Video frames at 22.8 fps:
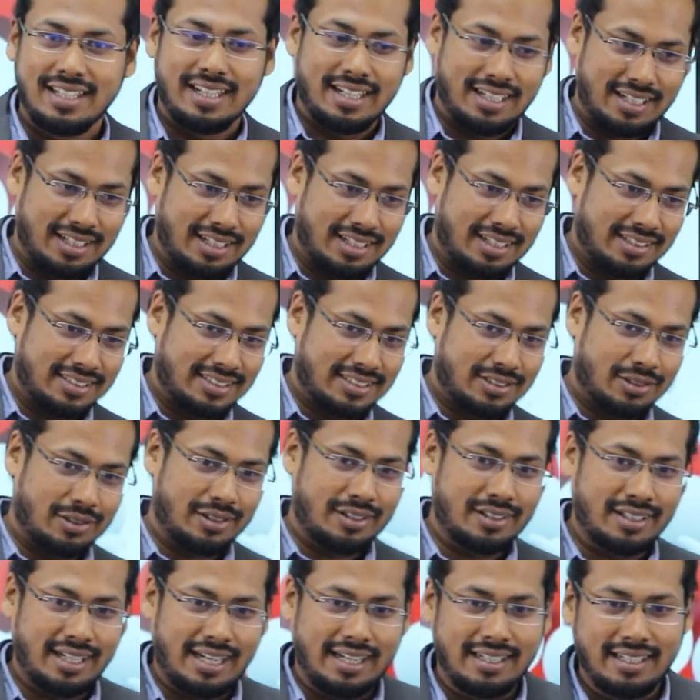
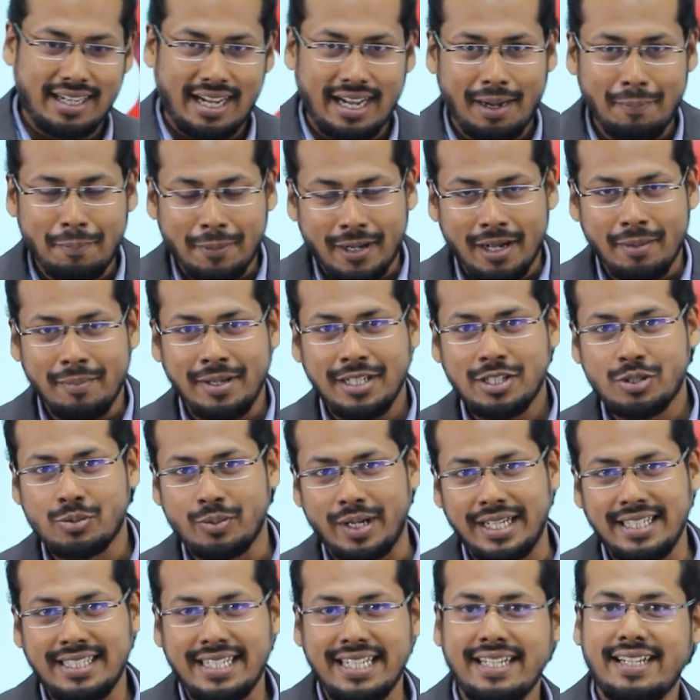So upcoming
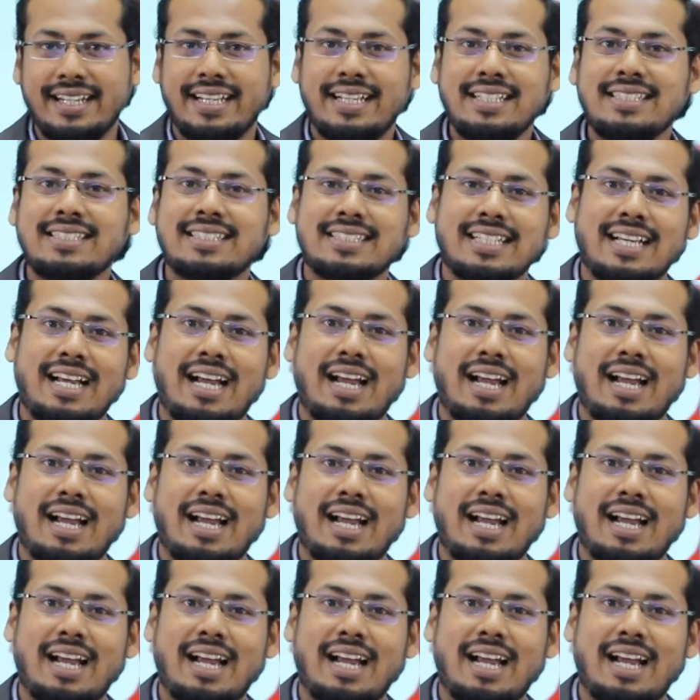20 days,